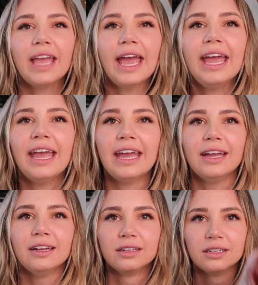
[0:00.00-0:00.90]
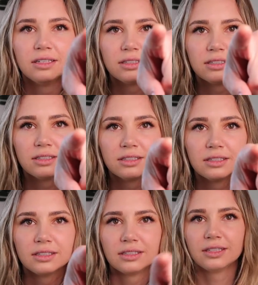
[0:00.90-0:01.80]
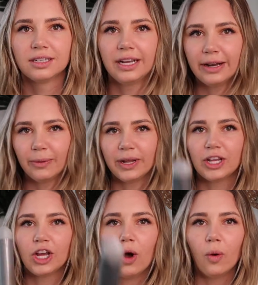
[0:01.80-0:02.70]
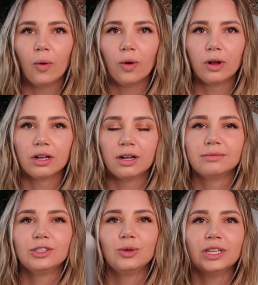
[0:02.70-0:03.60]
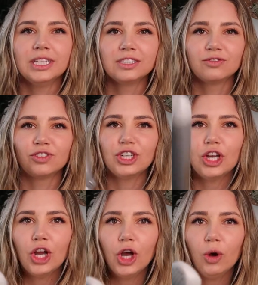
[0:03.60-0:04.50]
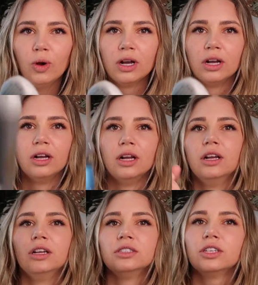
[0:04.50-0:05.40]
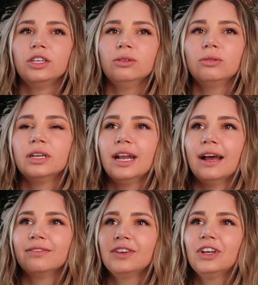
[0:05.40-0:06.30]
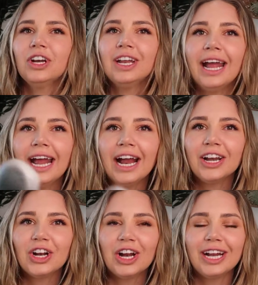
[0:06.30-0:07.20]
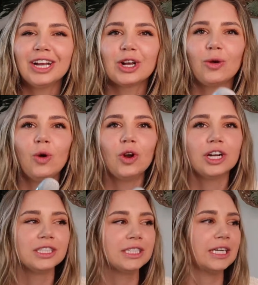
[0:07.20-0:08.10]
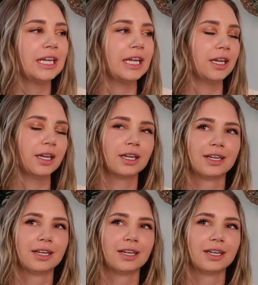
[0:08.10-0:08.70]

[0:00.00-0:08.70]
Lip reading: Okay, here we go. I'm doing this for you so you can have good hair during your quarantine.